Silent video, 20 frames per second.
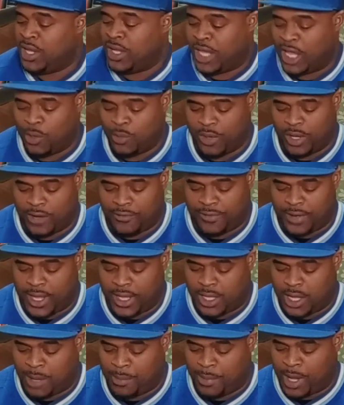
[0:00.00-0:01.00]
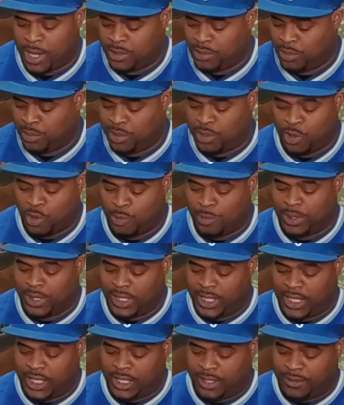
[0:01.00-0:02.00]
And whenever they come out, you can cool
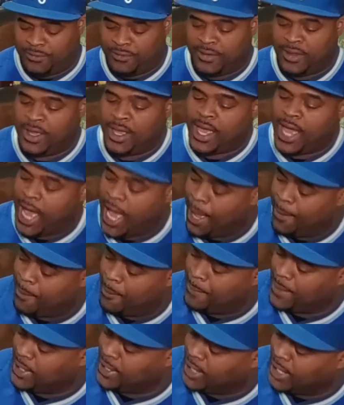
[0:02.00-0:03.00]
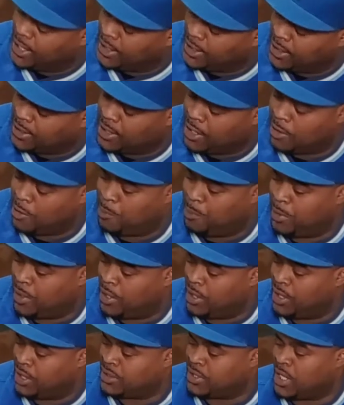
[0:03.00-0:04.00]
believe I'm gonna be getting another pair
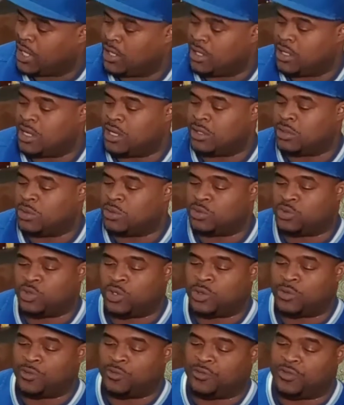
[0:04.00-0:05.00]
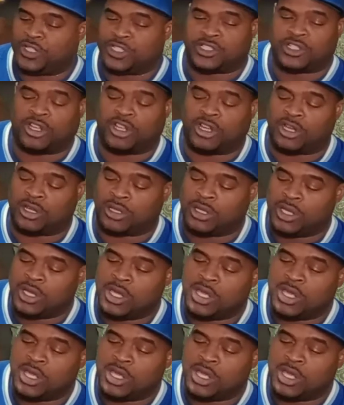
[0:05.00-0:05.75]
of these. I don't hung on to them this long.